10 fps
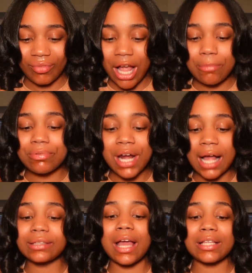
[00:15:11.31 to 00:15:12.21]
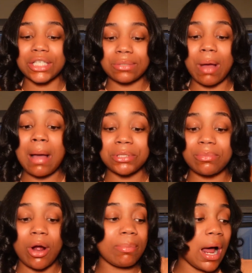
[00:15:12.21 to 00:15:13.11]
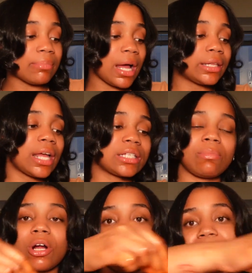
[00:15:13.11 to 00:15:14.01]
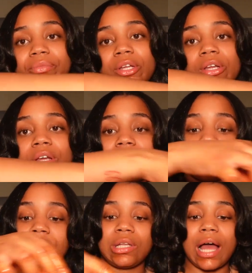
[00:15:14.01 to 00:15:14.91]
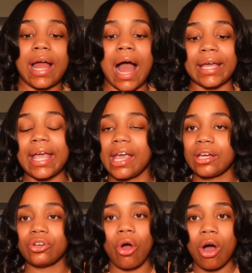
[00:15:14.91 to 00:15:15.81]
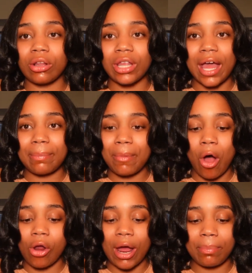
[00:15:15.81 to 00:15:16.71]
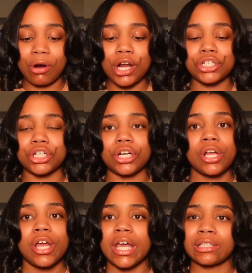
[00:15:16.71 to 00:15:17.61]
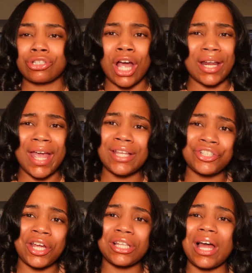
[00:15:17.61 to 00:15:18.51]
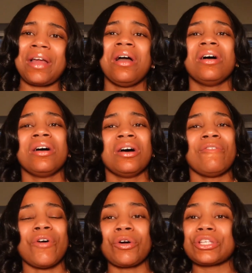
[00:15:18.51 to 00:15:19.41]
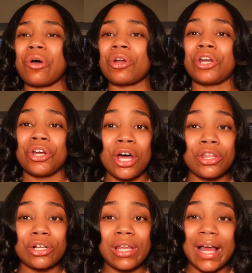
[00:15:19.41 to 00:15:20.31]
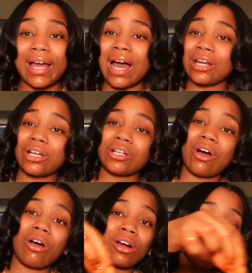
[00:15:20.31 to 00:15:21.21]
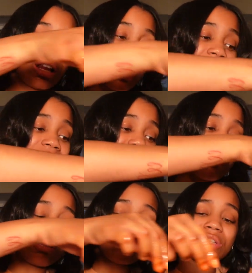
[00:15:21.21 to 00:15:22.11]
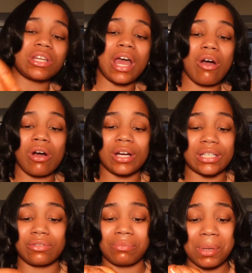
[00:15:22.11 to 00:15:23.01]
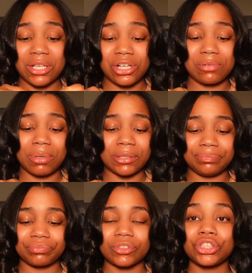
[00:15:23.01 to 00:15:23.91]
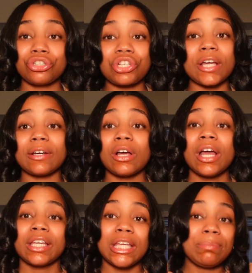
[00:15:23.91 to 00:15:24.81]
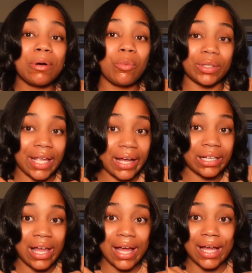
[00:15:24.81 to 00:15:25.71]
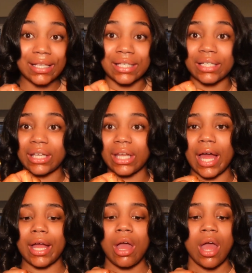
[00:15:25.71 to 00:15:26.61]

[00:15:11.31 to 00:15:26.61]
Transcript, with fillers: I'm not that. I'm smart, but I'm not that smart. To like, I can handle all that. All that pressure. It's trying and trying to like focus on another like kind of hard class. I mean, it wasn't that hard as med surg, but still trying to keep up with that class and then like